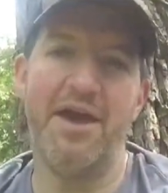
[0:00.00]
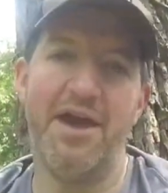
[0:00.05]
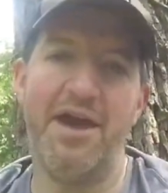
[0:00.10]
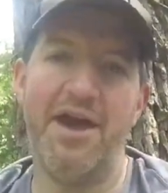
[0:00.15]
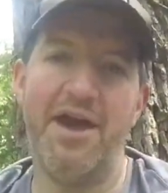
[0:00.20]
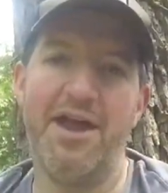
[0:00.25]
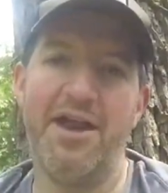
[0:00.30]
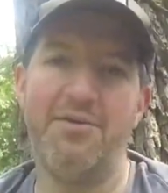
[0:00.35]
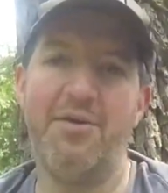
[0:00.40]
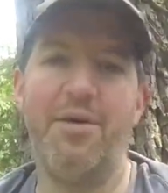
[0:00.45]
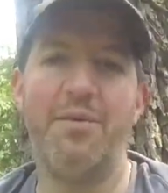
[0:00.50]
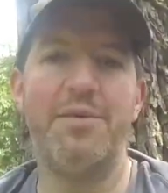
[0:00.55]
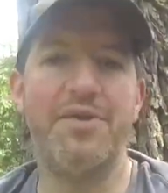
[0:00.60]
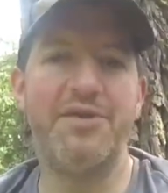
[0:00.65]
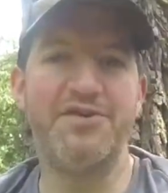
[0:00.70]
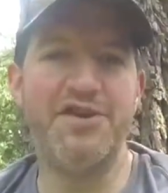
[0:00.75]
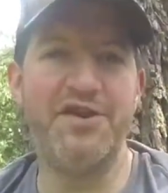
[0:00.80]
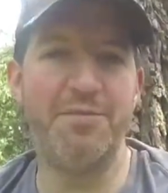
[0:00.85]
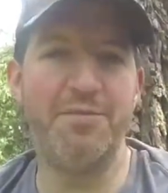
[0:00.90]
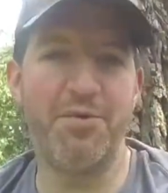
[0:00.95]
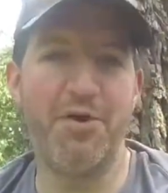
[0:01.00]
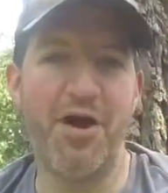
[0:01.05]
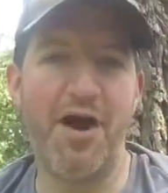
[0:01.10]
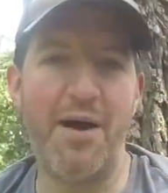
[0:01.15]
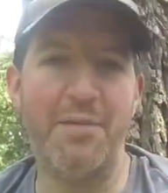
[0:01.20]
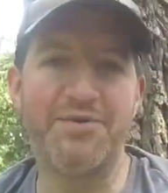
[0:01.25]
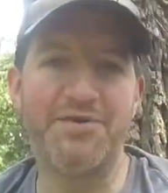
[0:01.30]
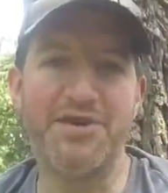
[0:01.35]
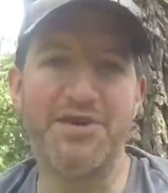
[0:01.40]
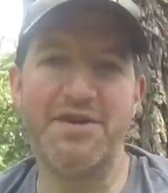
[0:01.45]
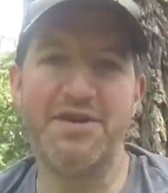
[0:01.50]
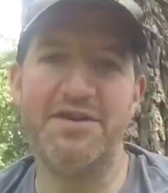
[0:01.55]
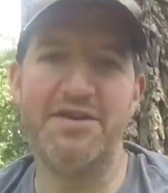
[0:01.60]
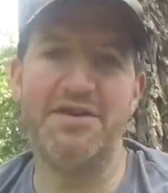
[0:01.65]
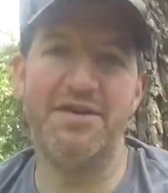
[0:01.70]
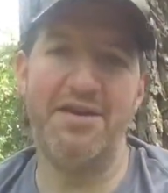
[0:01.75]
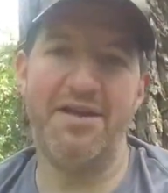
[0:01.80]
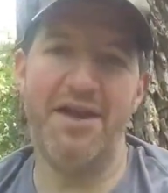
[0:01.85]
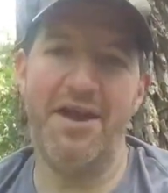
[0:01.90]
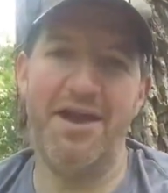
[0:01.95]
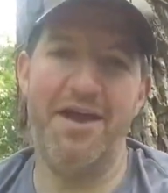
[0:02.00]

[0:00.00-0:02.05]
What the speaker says: and I went with the cheaper option,